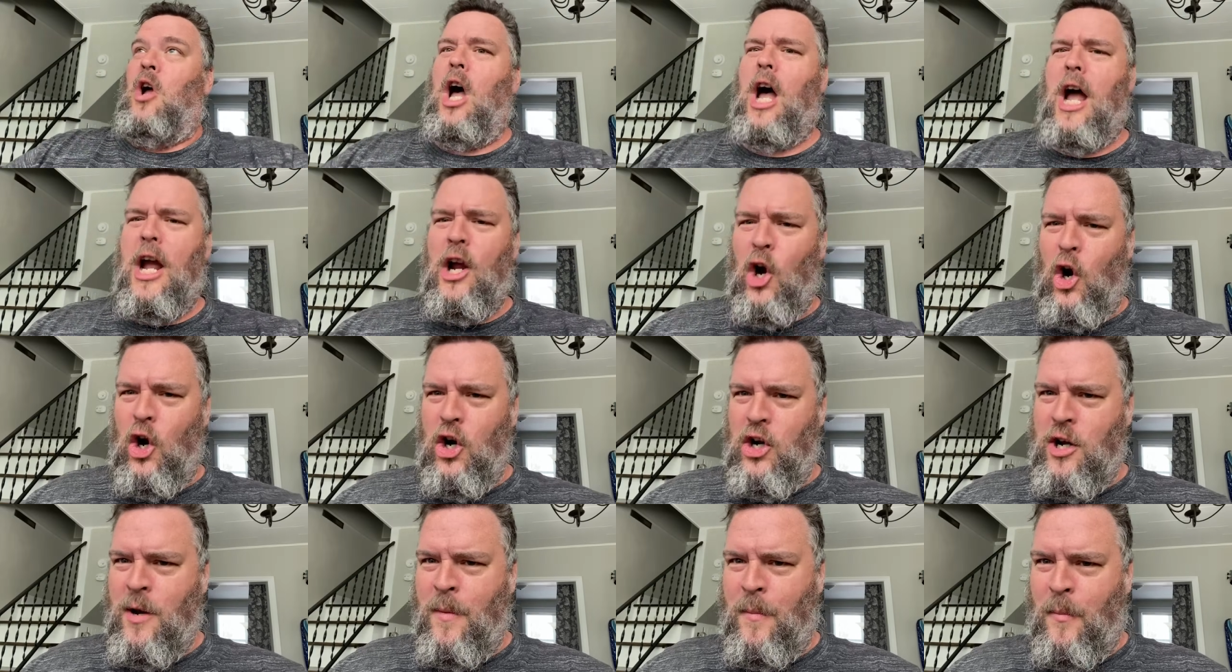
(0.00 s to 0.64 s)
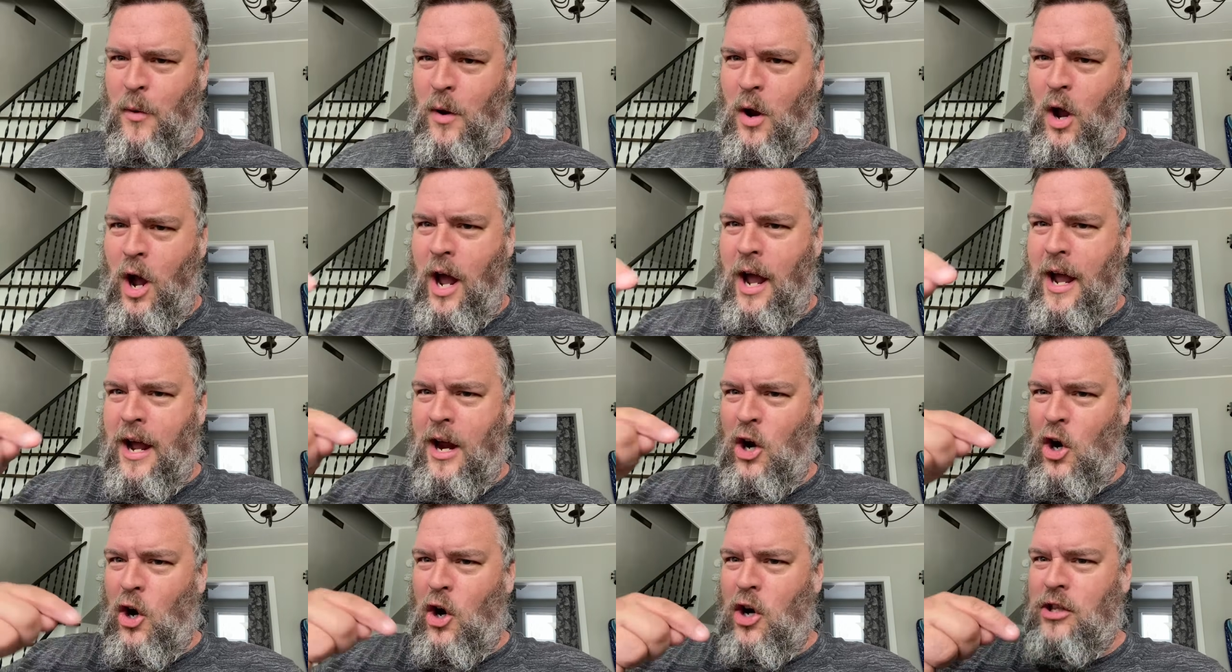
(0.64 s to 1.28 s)
I heard I
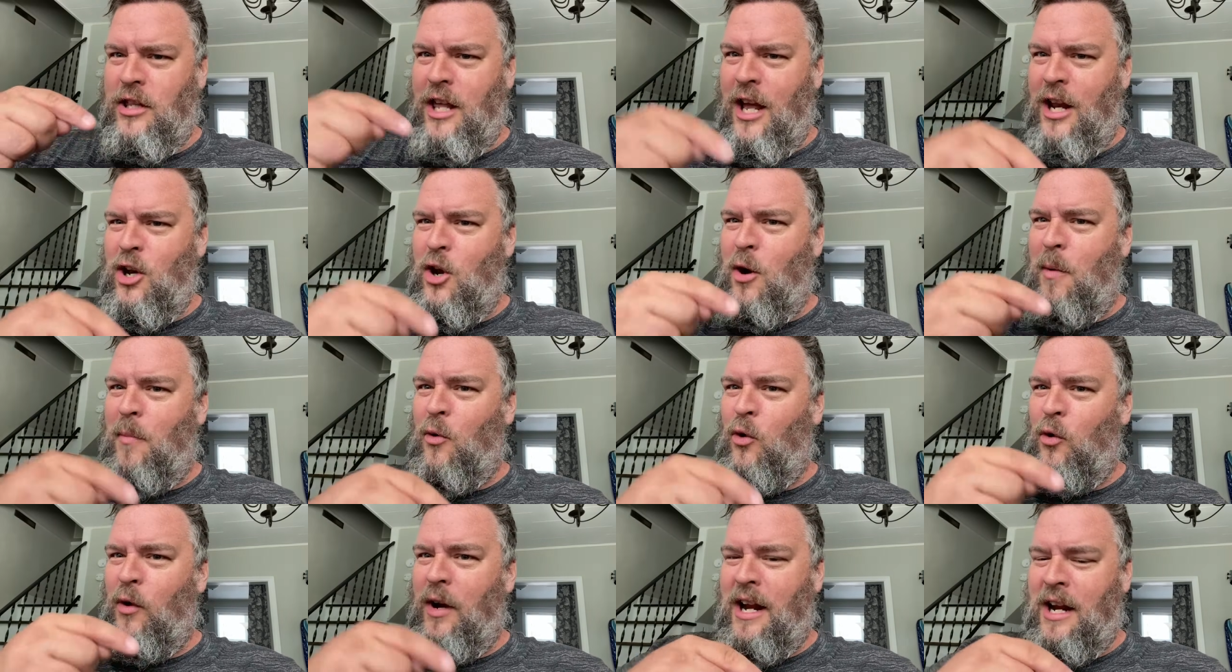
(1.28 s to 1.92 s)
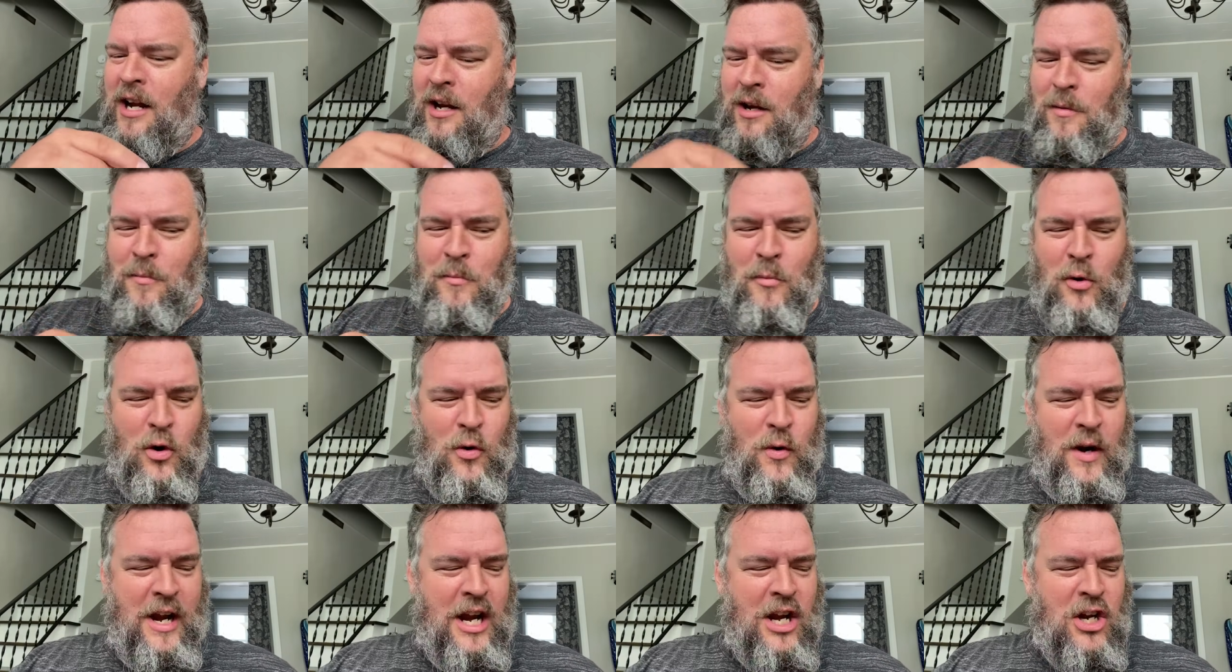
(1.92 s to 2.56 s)
heard that the Marine,
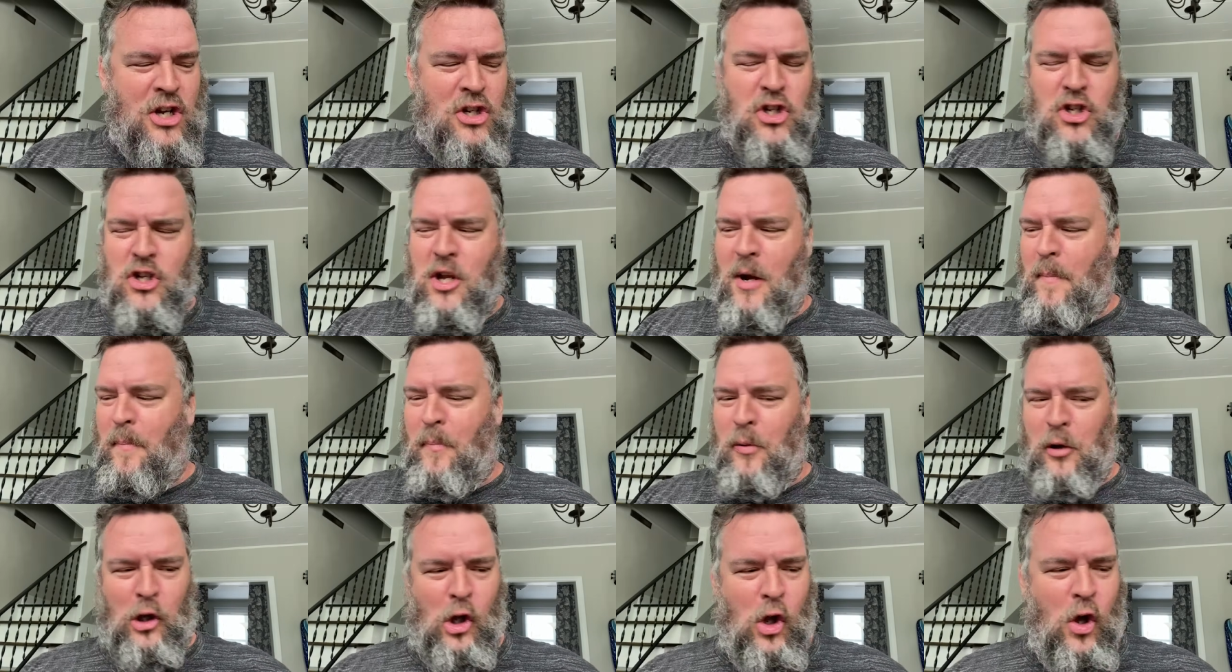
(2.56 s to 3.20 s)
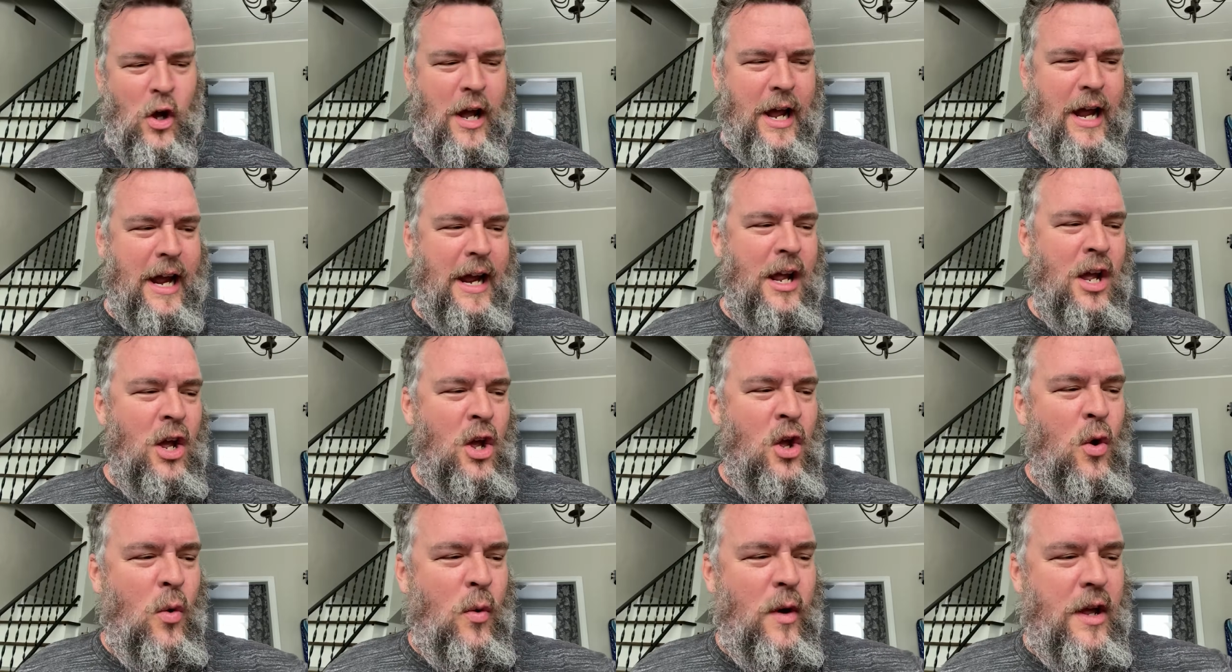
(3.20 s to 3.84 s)
Marines deploy
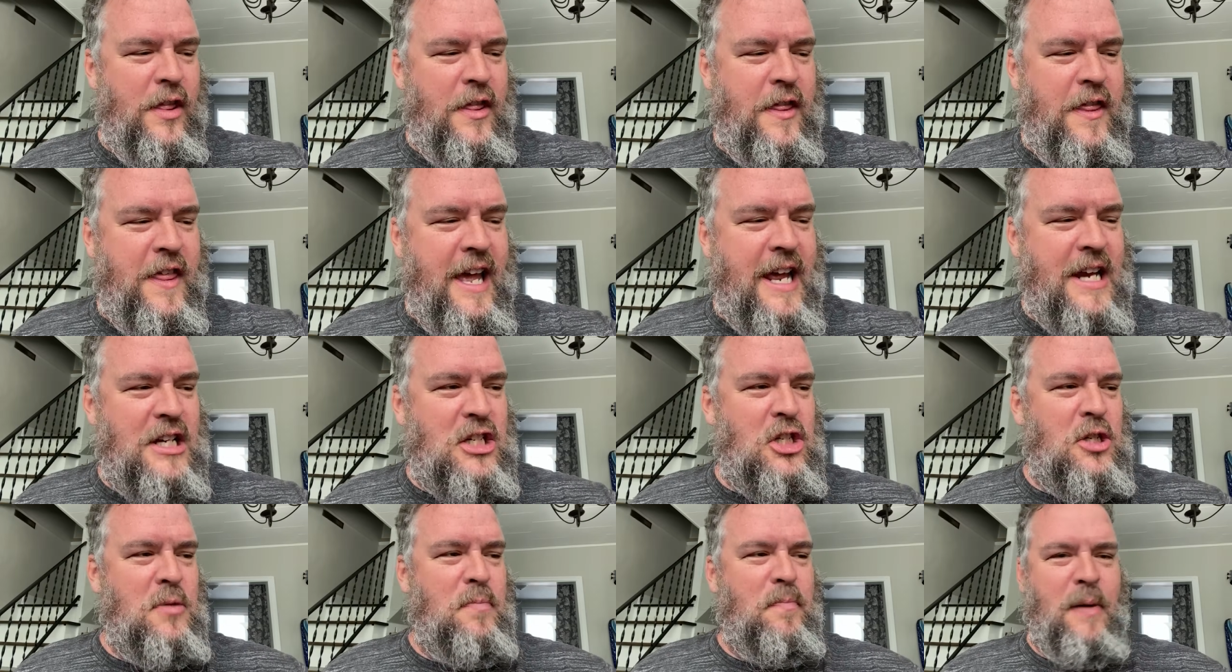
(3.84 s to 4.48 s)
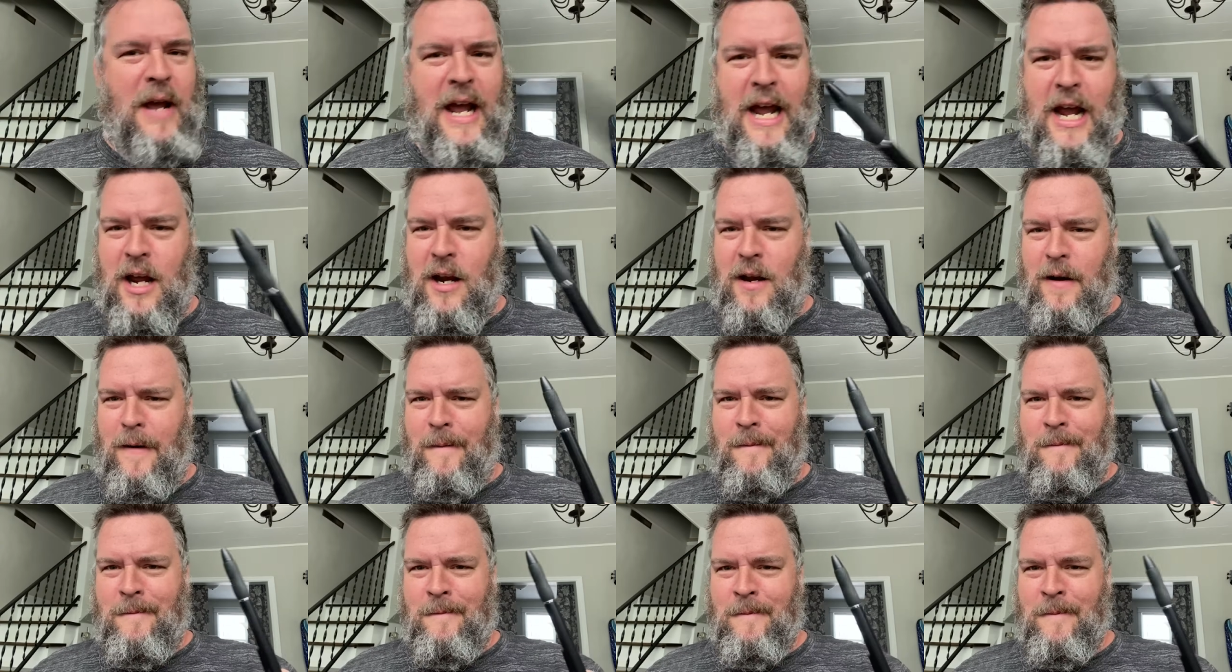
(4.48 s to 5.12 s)
with this
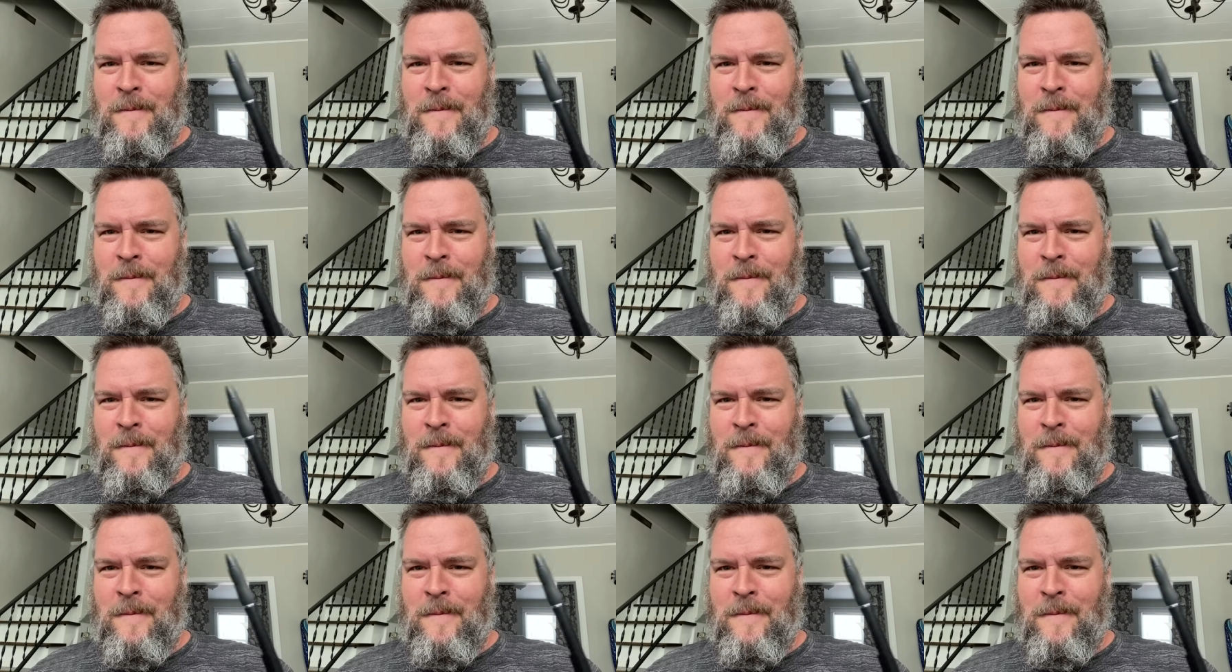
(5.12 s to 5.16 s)
pen,